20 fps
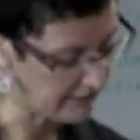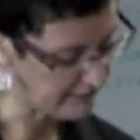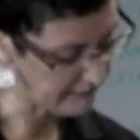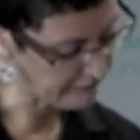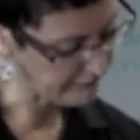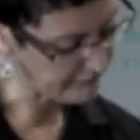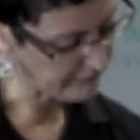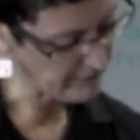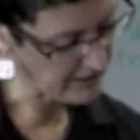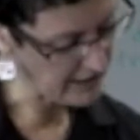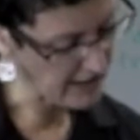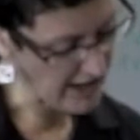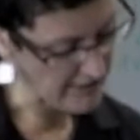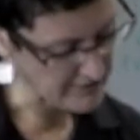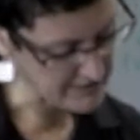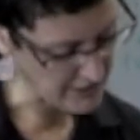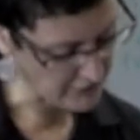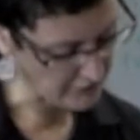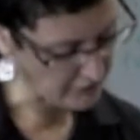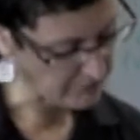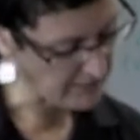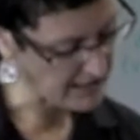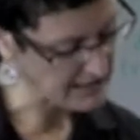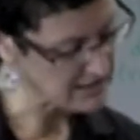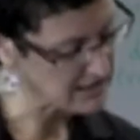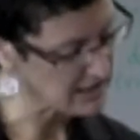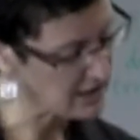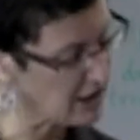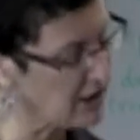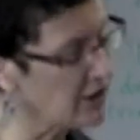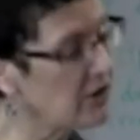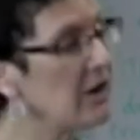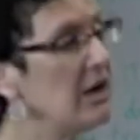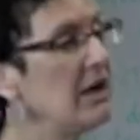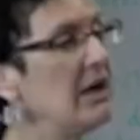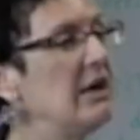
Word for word: of Arizona and Mexico